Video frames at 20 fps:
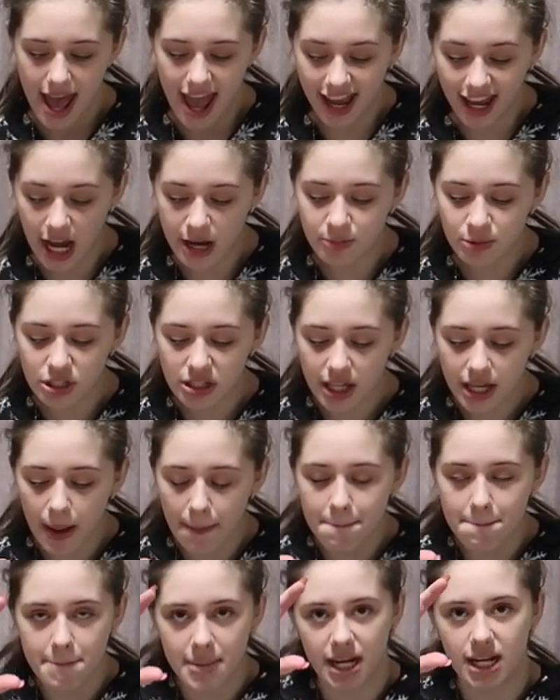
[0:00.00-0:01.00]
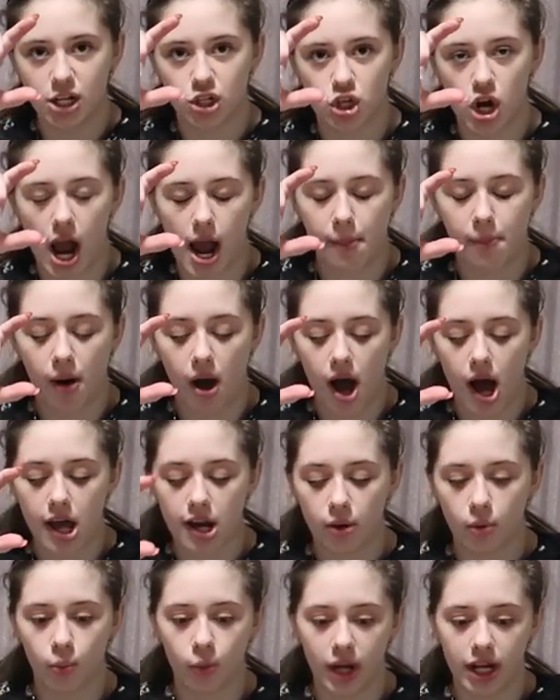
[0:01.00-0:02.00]
It comes with like a mini
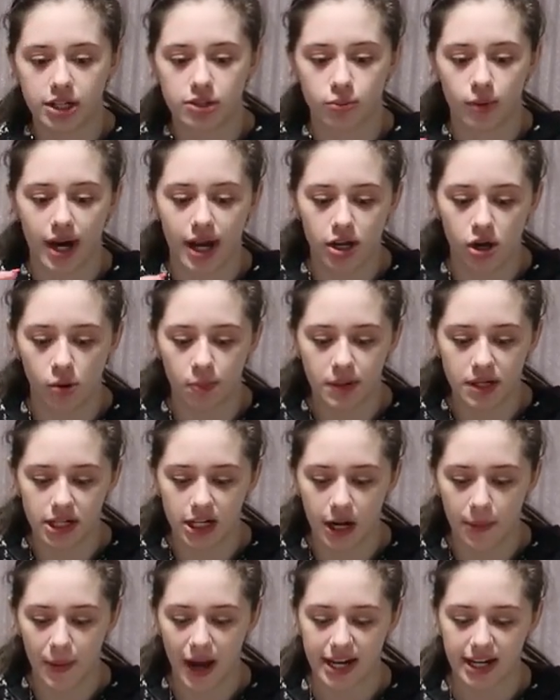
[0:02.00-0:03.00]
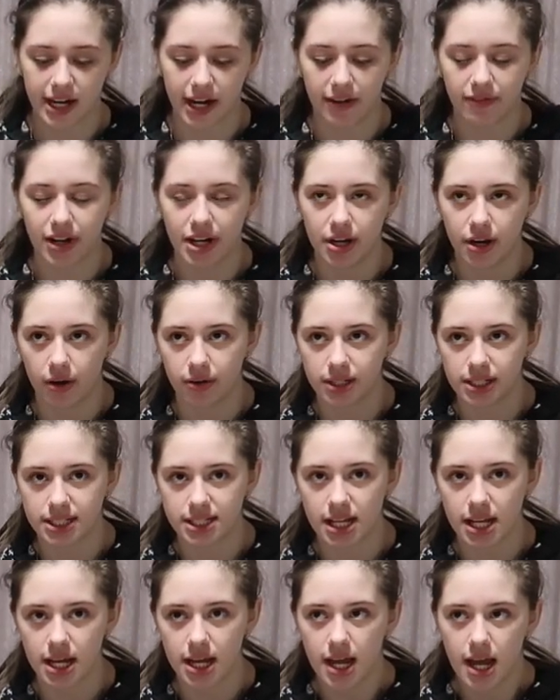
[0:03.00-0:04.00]
tripod, which when I opened it up, I didn't even
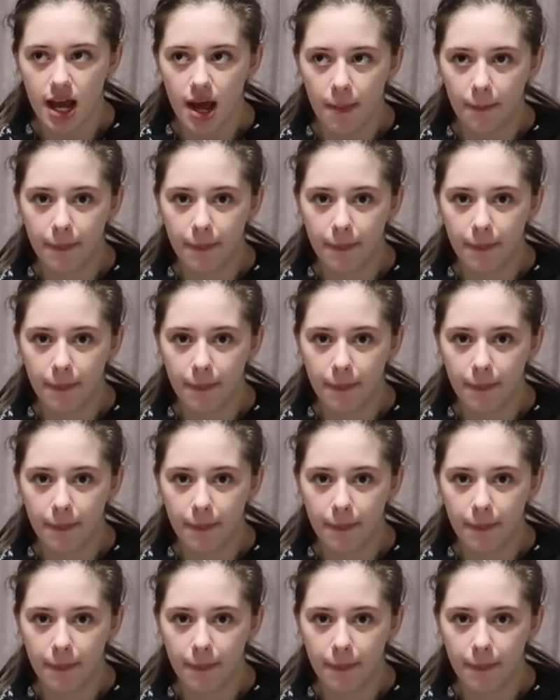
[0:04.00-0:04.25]
notice it,